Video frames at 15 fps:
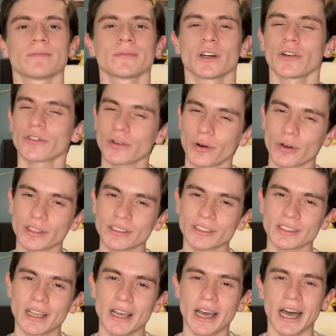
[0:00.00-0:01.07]
Of course,
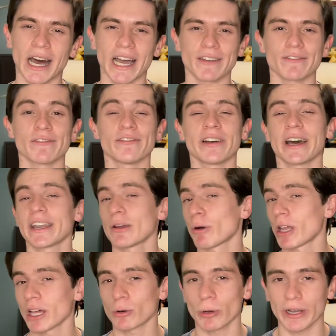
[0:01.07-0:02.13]
I'm very
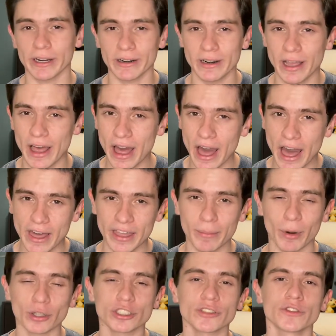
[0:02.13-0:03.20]
well aware that
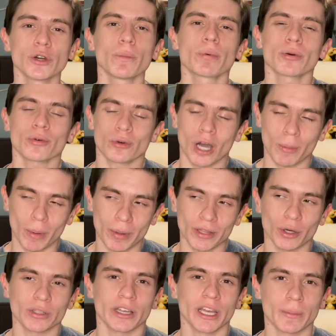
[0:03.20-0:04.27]
most of you probably
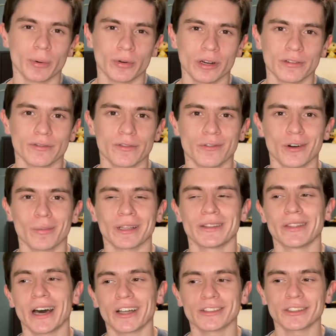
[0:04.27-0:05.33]
know the Hippogriff from
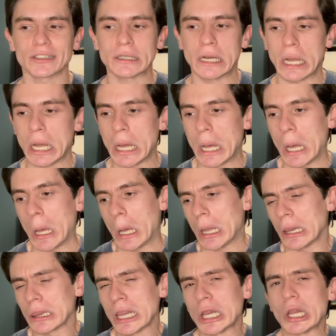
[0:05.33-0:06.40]
another
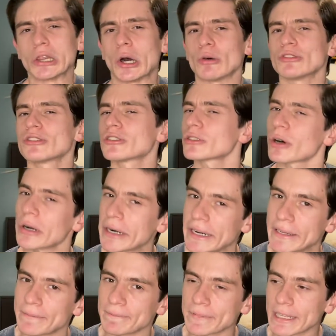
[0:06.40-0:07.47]
little-known
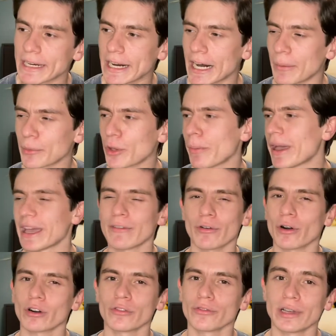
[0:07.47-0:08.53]
story. You may have
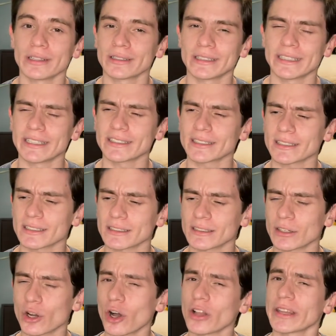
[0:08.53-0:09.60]
heard of it. It's
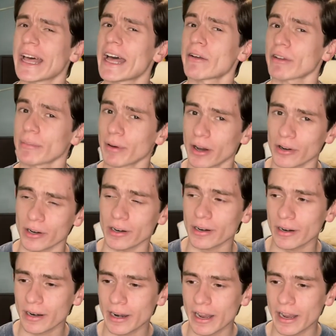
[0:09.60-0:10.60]
called Harry Potter.